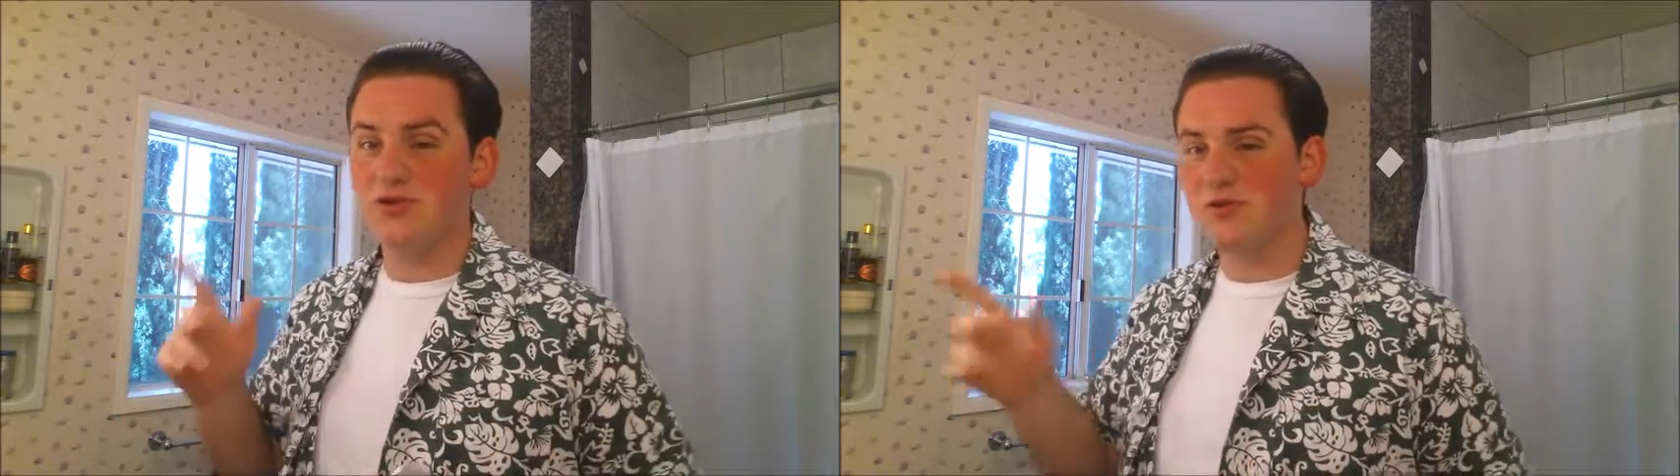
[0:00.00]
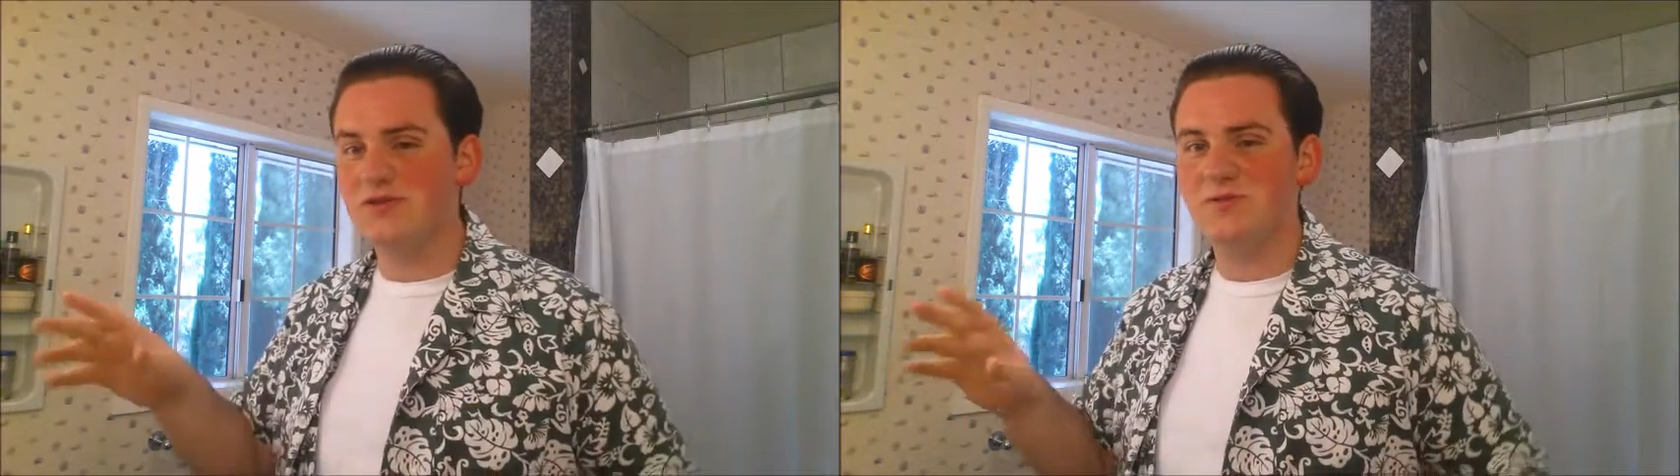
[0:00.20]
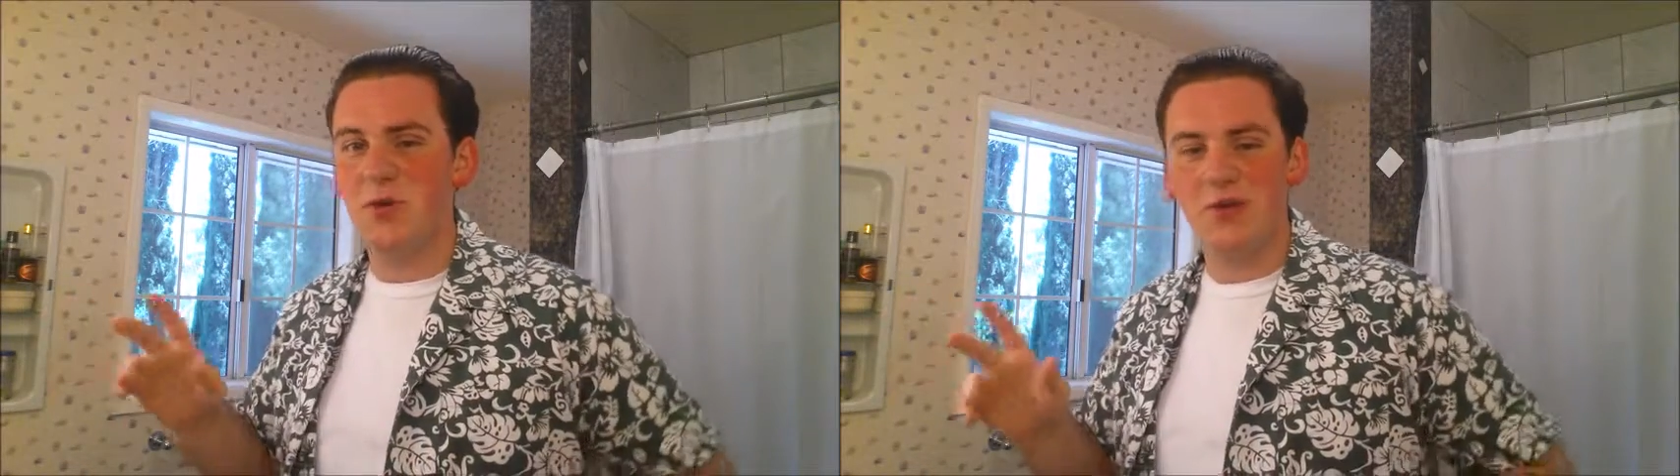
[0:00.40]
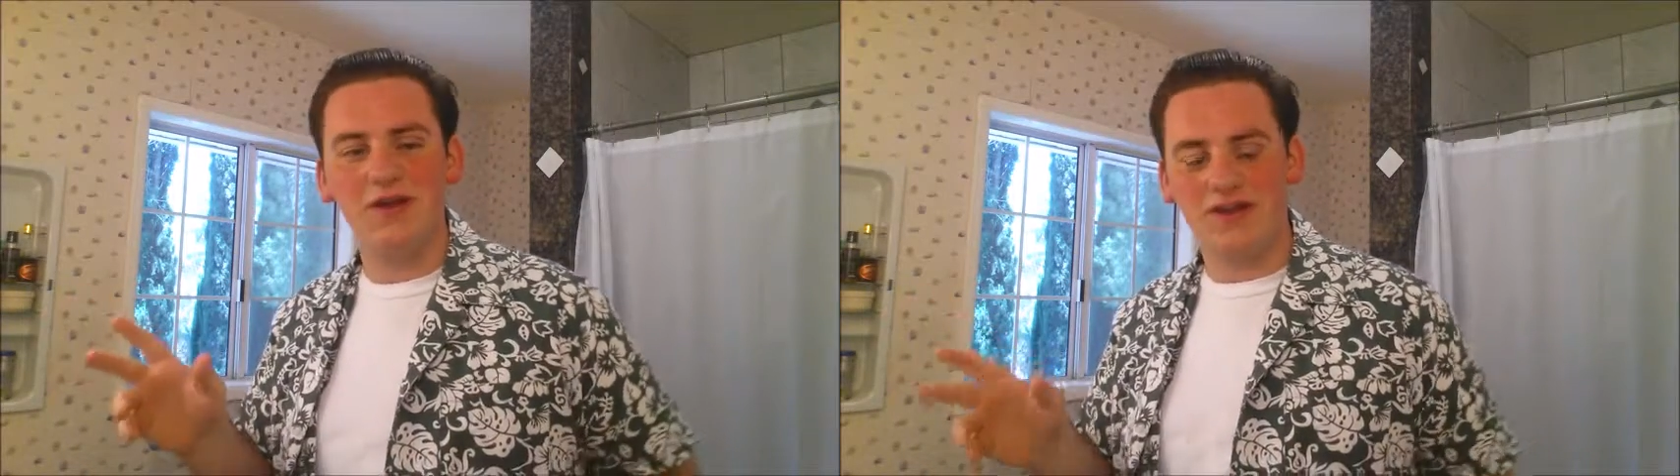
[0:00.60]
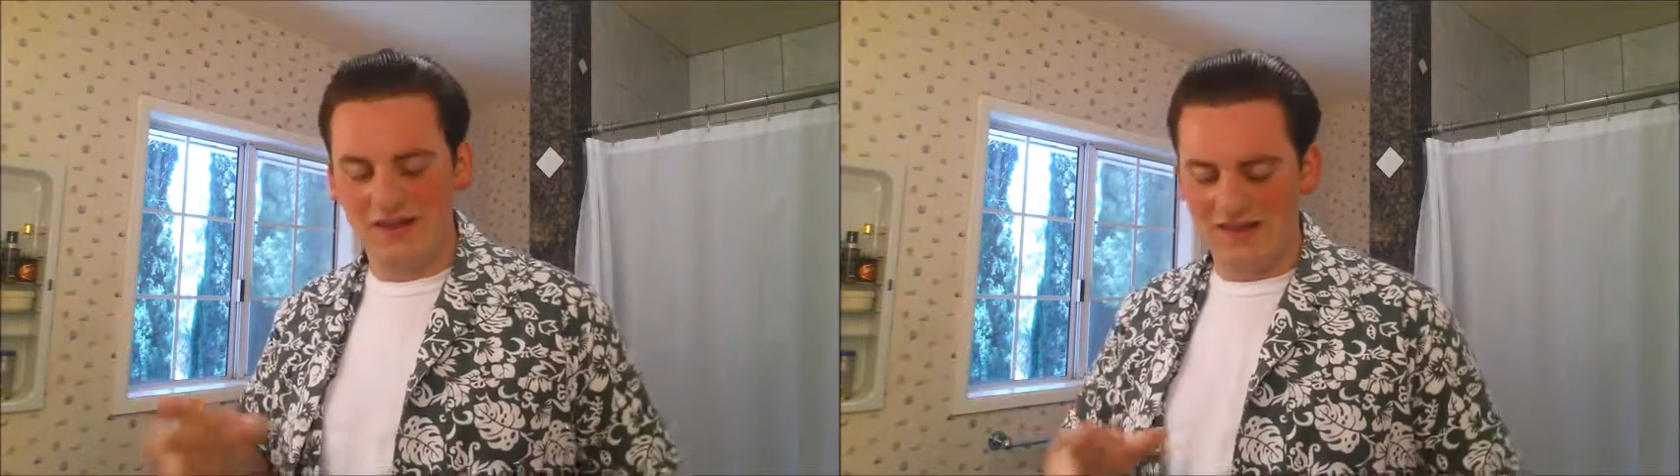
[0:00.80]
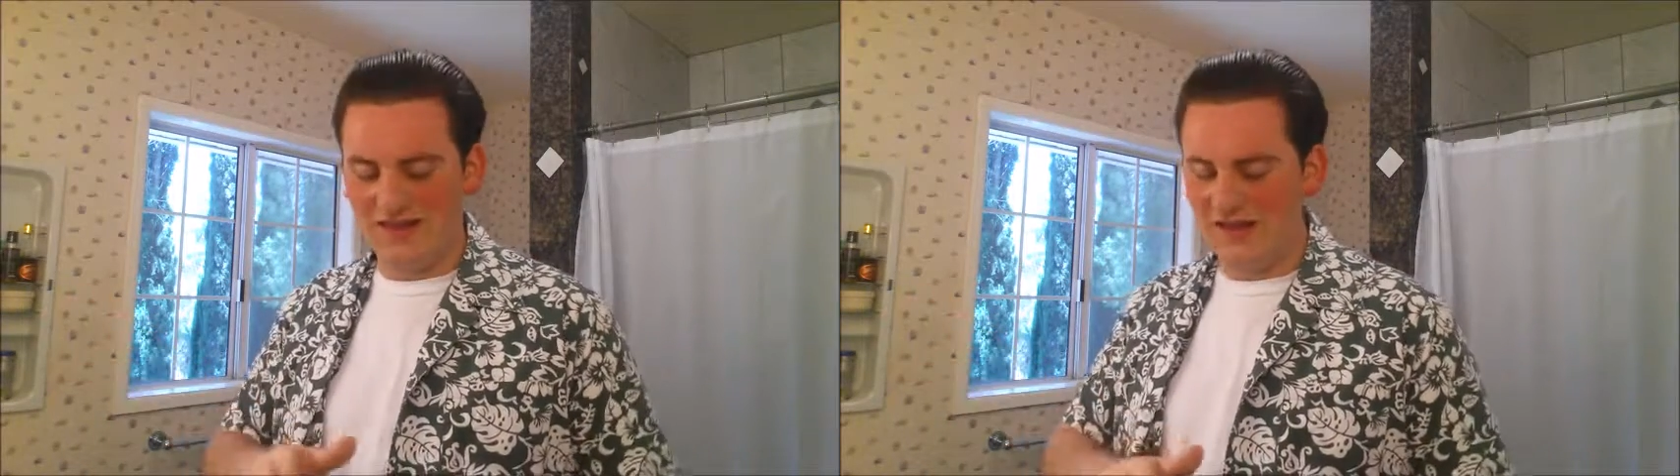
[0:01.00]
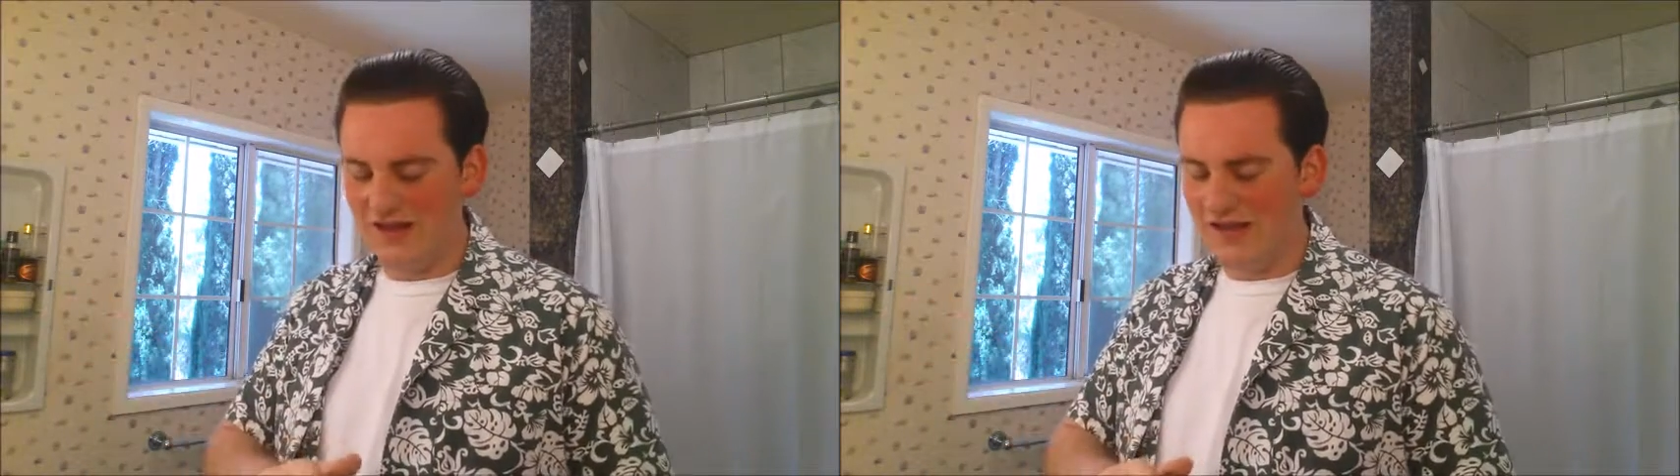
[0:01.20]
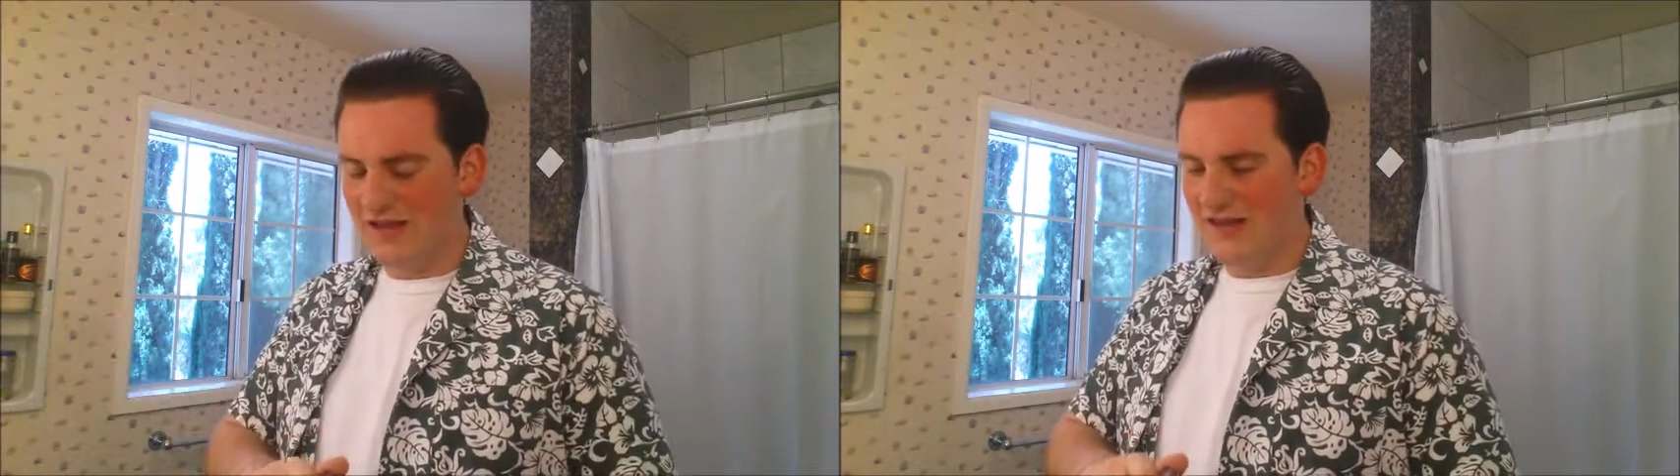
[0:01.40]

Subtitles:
dude smoking, and then